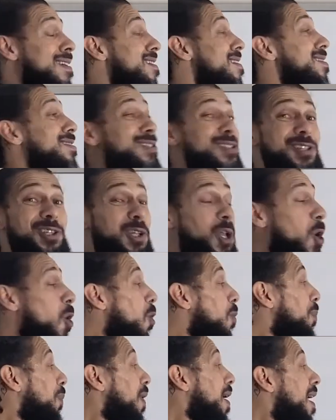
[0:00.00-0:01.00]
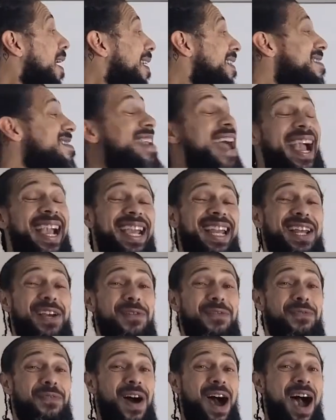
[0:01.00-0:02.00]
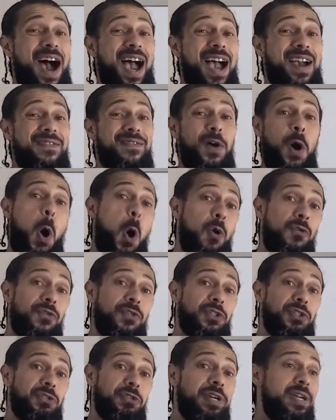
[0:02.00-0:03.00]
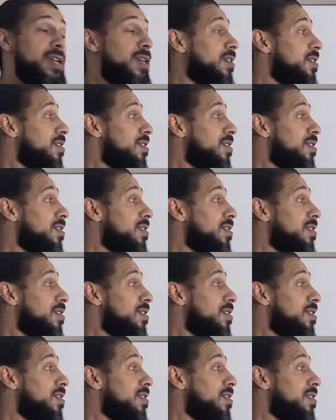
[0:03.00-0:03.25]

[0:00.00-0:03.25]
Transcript: slope negative 5 over 3,